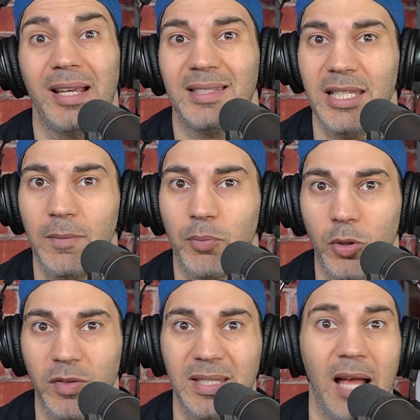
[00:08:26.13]
I've seen
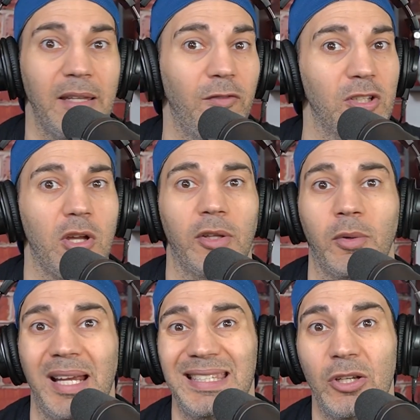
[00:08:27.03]
proven talent. He fits all the
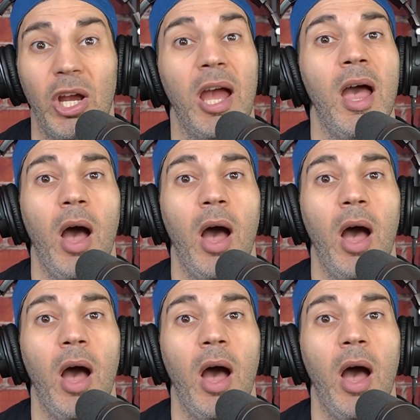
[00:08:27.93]
criteria,